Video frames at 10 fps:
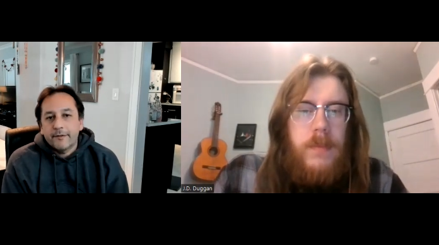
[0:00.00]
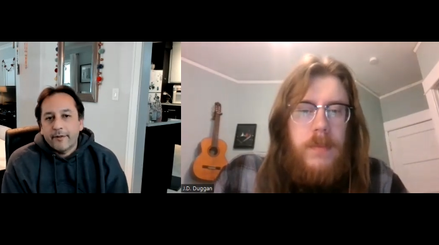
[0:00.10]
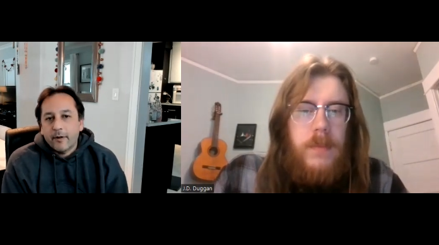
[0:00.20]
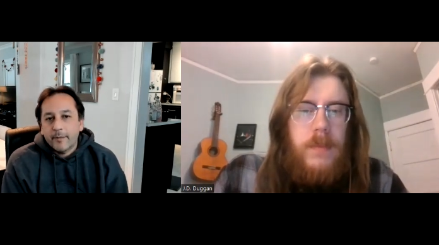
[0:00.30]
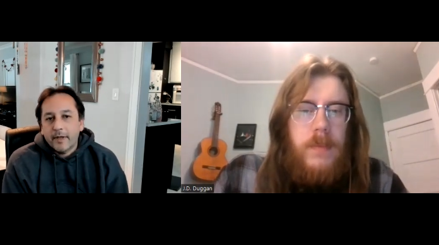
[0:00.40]
Speaker 1: of
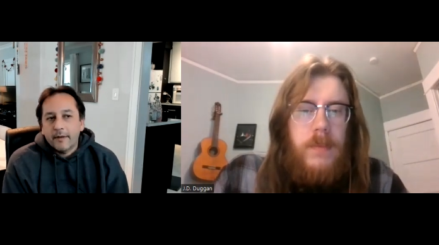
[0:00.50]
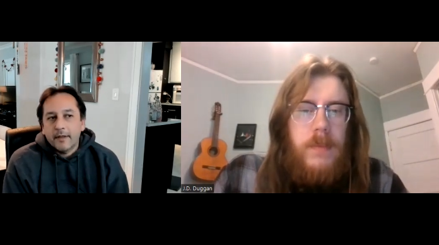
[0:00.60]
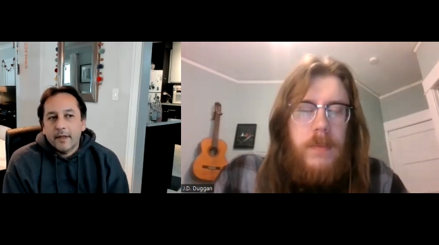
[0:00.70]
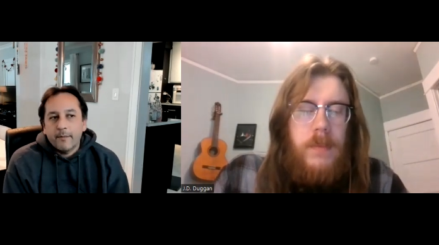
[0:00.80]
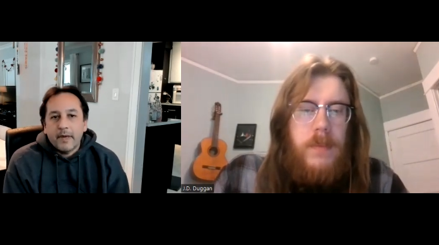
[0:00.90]
development
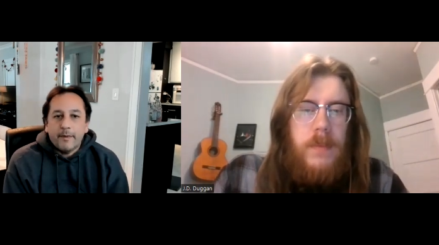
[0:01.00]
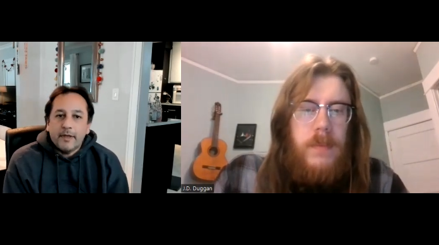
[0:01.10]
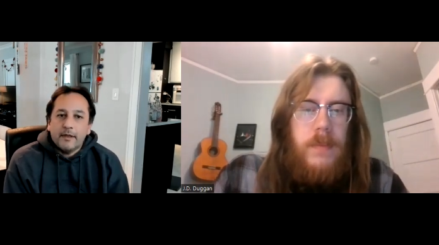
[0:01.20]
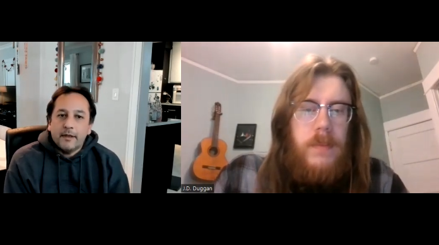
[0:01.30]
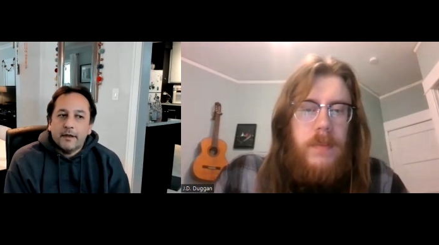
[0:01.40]
that, that may
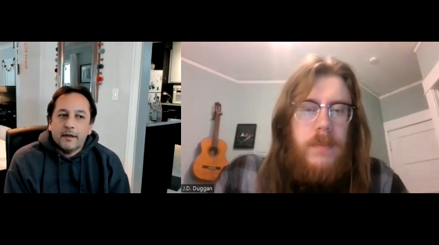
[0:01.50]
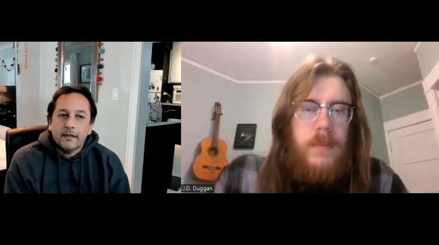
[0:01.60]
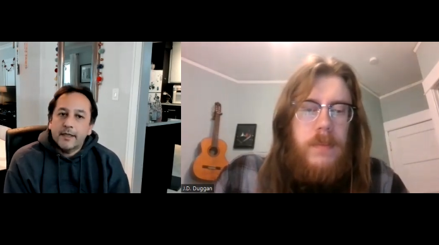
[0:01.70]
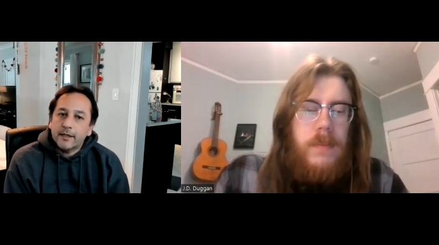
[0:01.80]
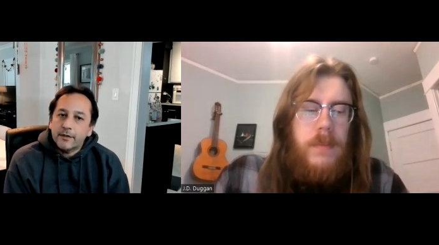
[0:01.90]
be
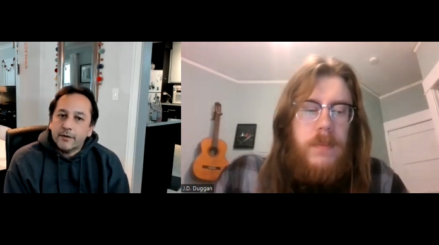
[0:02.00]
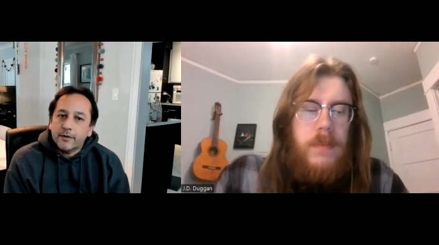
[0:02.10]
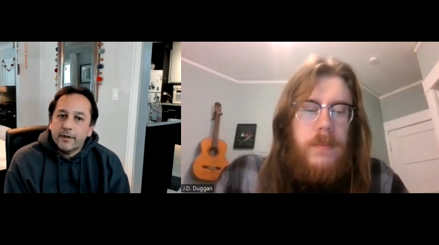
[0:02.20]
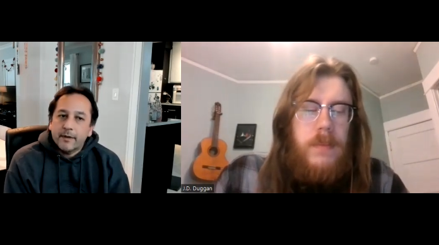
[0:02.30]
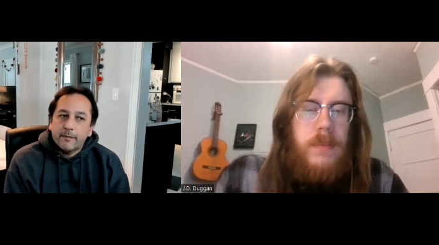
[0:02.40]
uh,
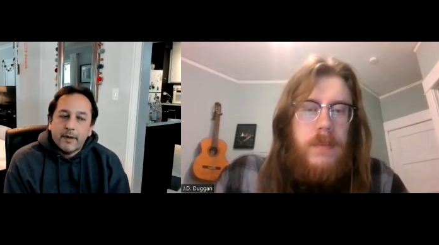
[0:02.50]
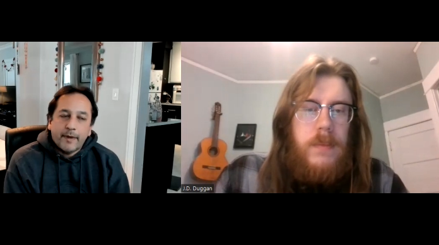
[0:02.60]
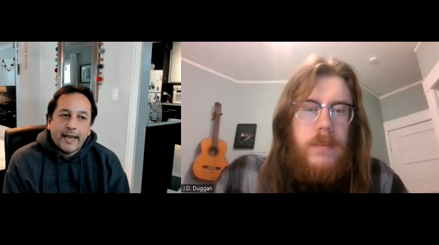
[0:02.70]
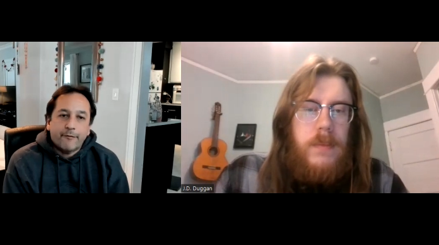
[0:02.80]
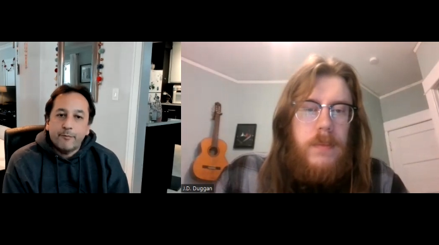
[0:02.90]
denser, that
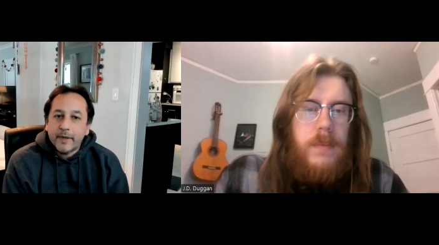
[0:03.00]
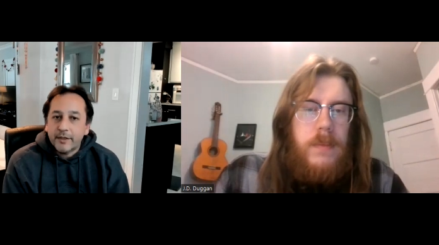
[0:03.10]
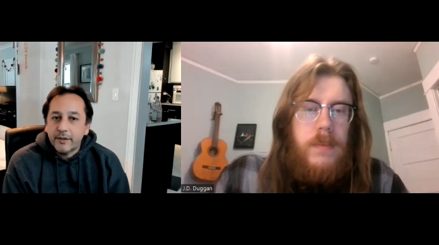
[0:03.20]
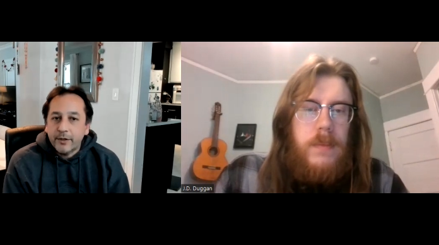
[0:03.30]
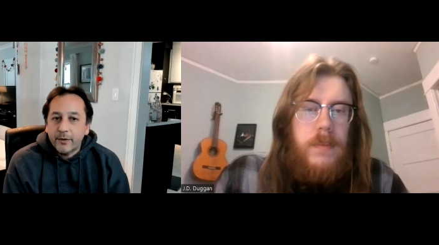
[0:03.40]
maybe have
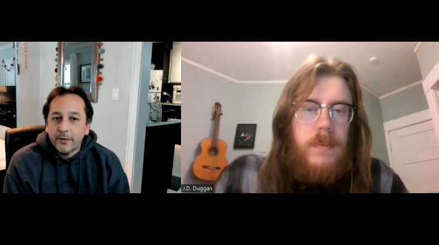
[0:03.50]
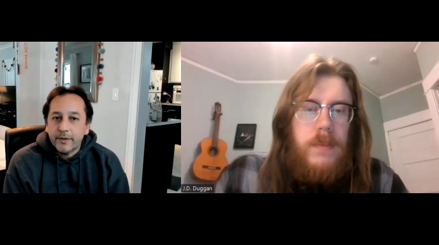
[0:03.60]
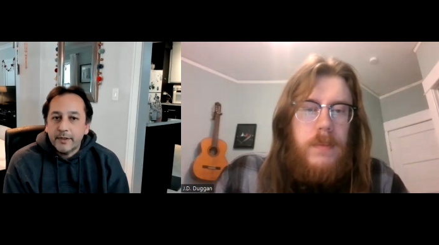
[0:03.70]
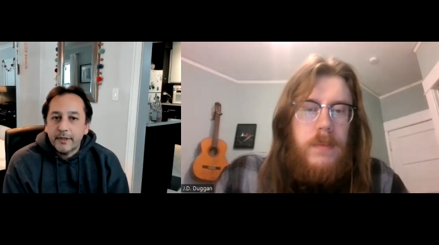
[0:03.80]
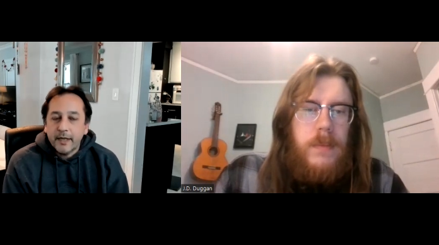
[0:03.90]
mixed
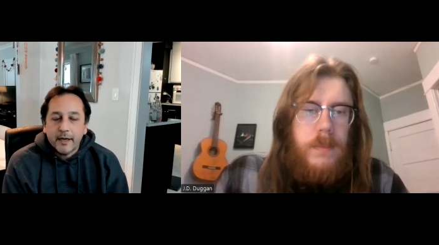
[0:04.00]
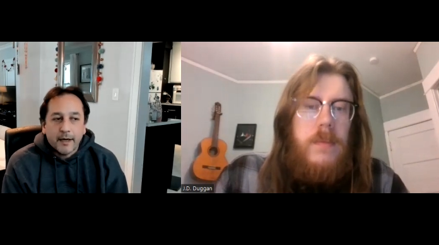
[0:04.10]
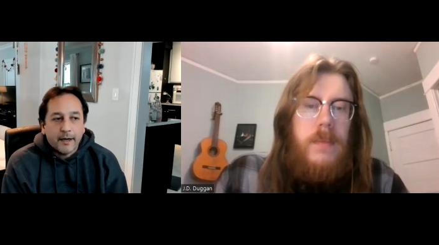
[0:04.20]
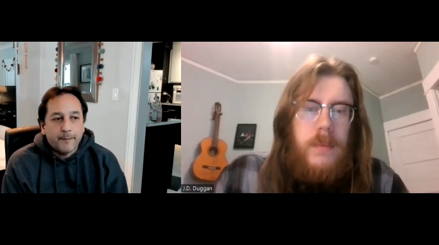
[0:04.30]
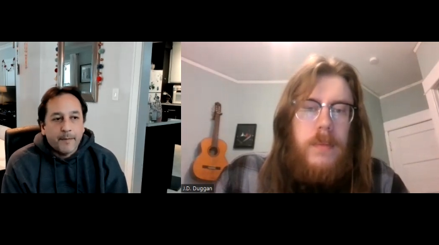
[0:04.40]
use,
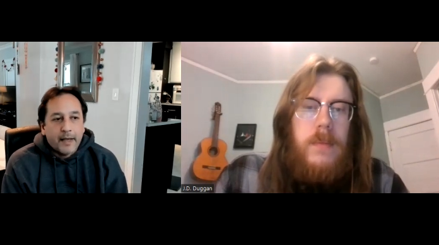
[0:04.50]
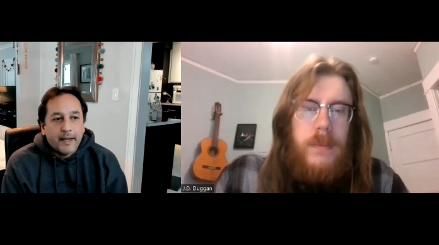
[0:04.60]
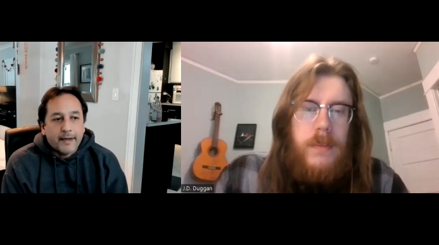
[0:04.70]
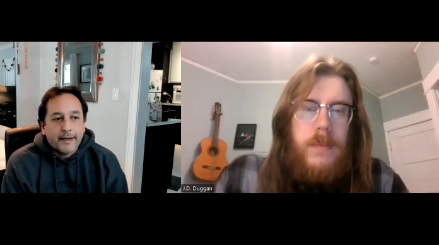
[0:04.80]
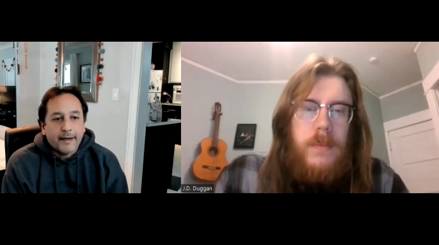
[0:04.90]
um,
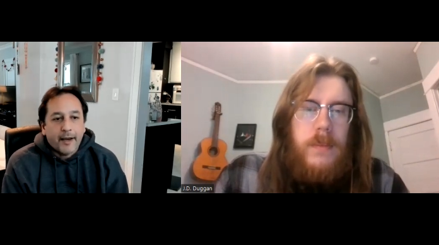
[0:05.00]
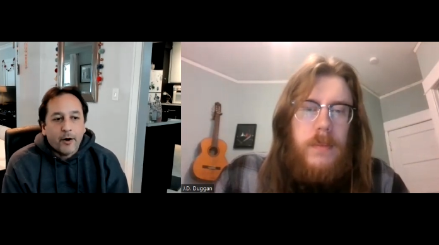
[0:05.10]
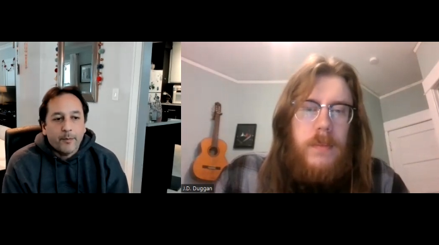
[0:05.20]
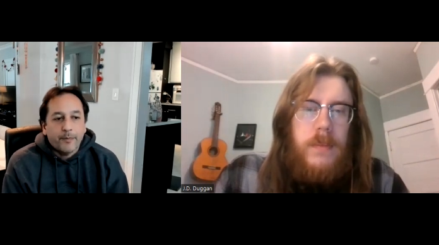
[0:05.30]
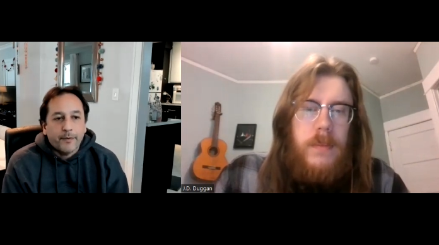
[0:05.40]
can
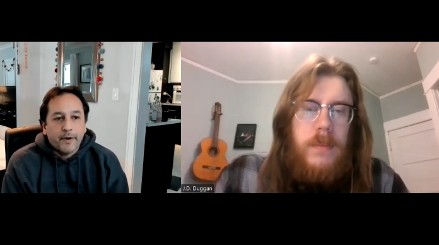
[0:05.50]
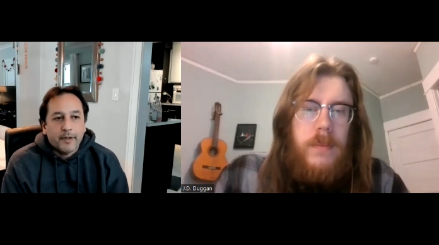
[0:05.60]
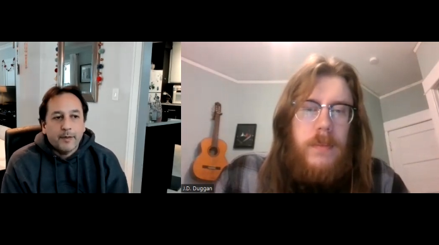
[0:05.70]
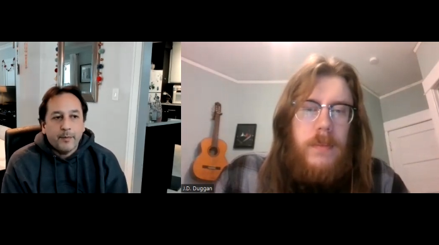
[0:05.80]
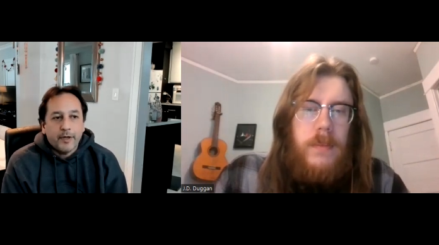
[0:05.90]
help
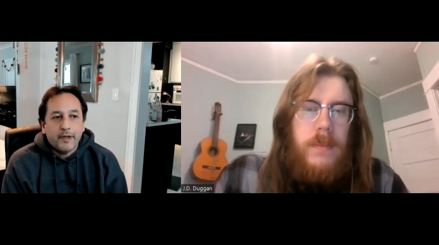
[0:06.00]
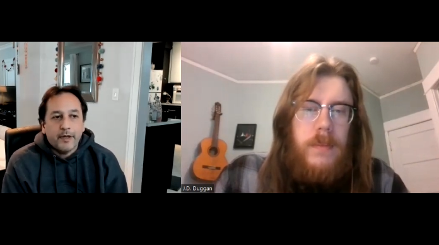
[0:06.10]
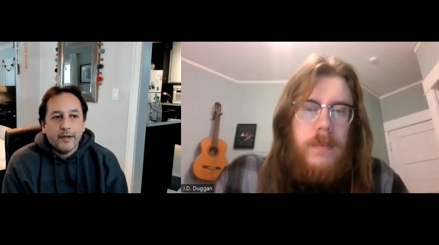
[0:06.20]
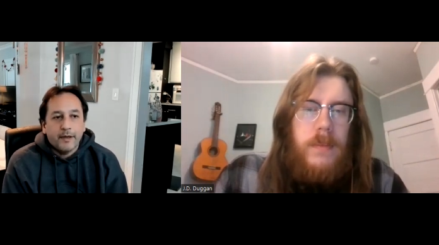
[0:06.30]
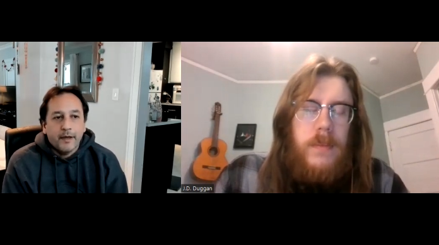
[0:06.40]
a
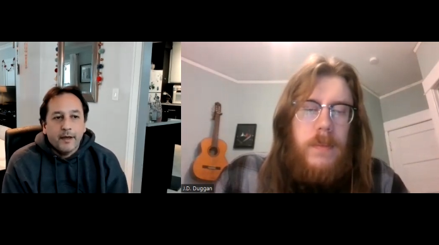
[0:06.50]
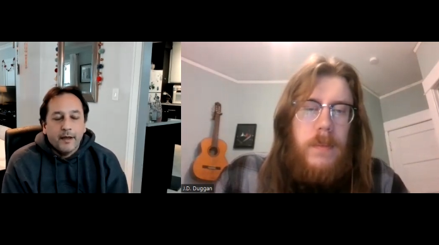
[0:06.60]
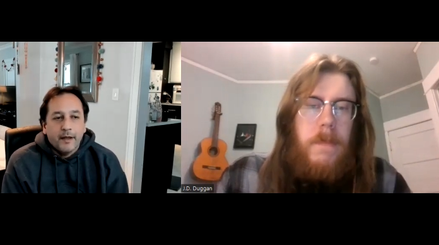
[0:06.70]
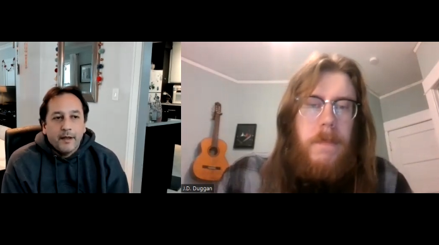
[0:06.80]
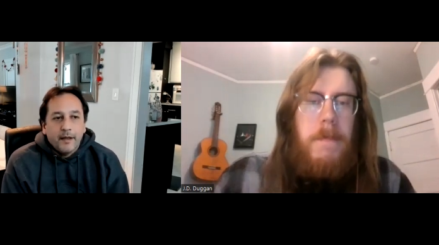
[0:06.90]
community
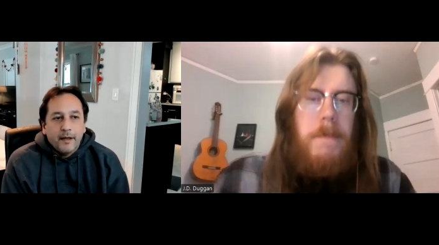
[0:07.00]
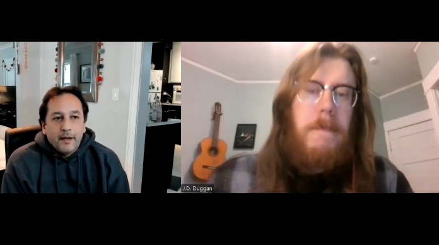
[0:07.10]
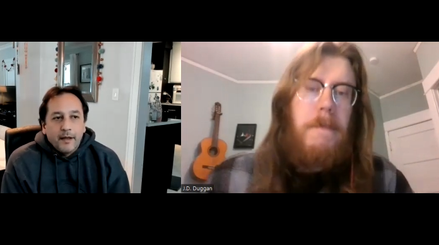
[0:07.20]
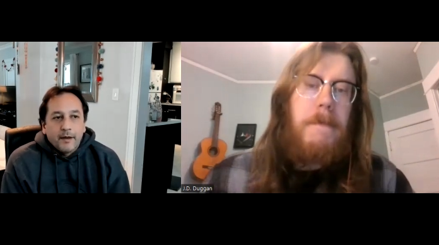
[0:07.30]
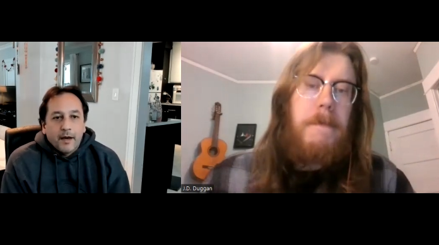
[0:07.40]

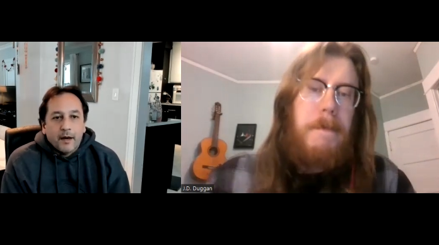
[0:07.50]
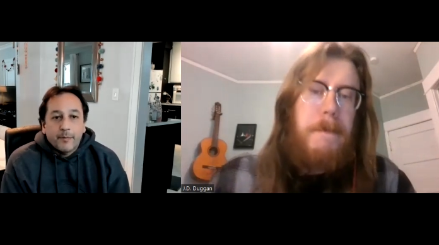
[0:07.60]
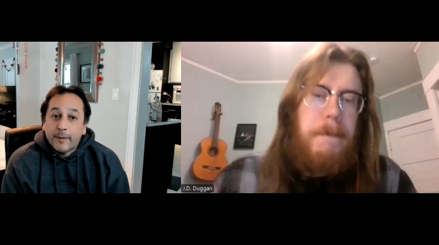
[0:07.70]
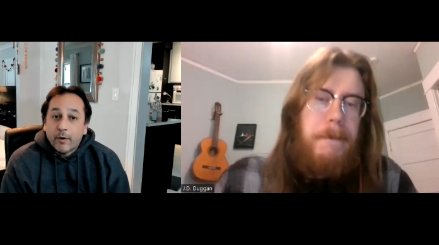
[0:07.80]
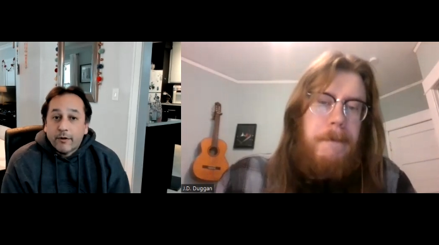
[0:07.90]
uh,
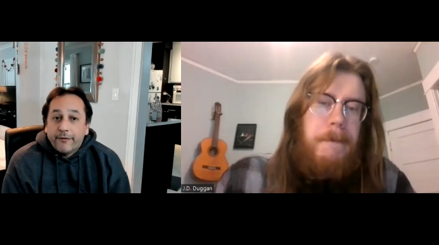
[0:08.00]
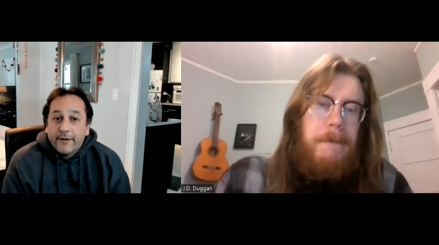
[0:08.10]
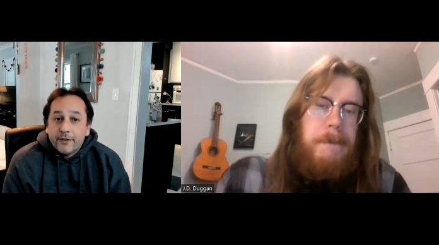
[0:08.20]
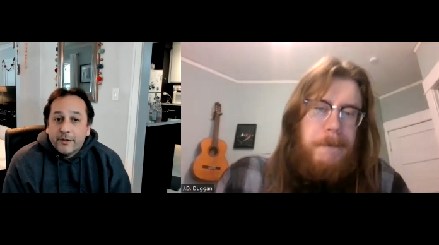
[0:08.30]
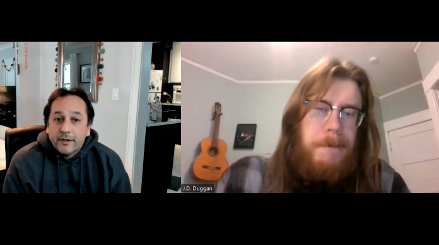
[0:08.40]
be more
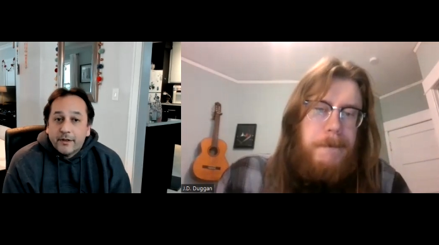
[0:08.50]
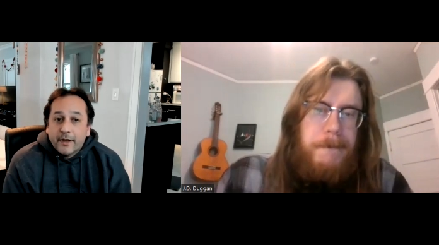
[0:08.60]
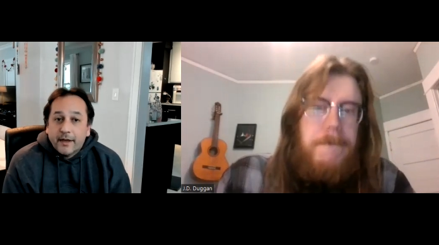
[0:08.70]
efficient.